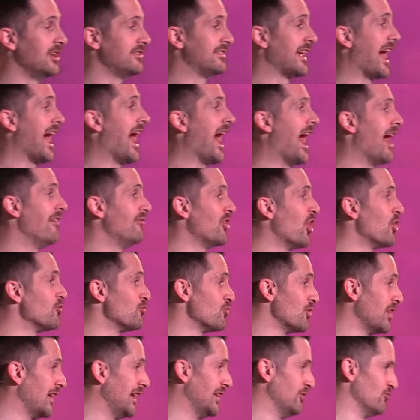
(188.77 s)
to have a
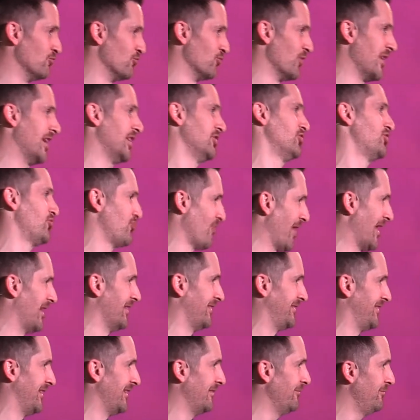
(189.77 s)
really rich
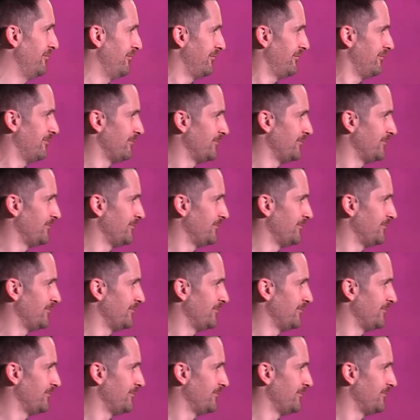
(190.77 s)
relative